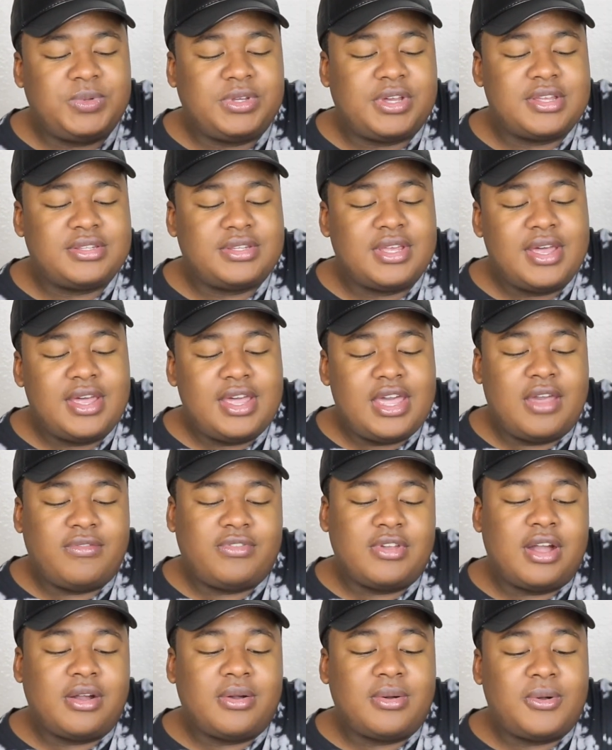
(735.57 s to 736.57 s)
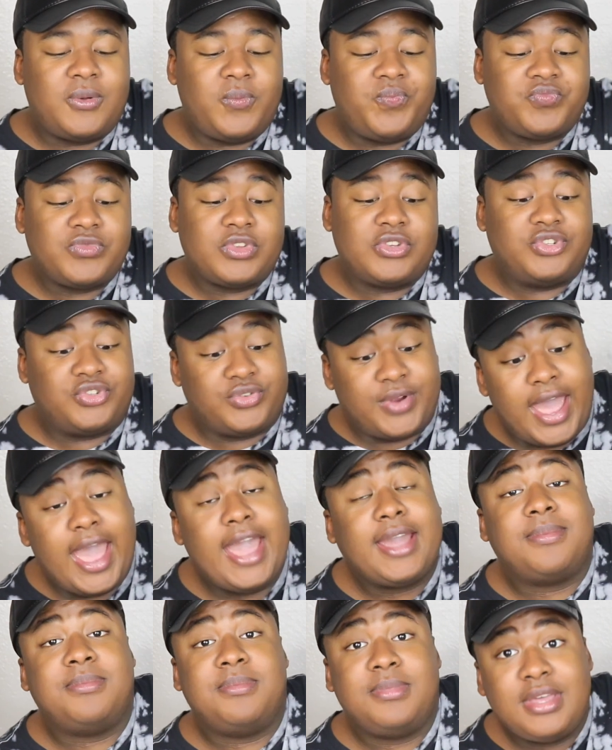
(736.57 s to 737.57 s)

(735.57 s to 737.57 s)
because if y'all going to drag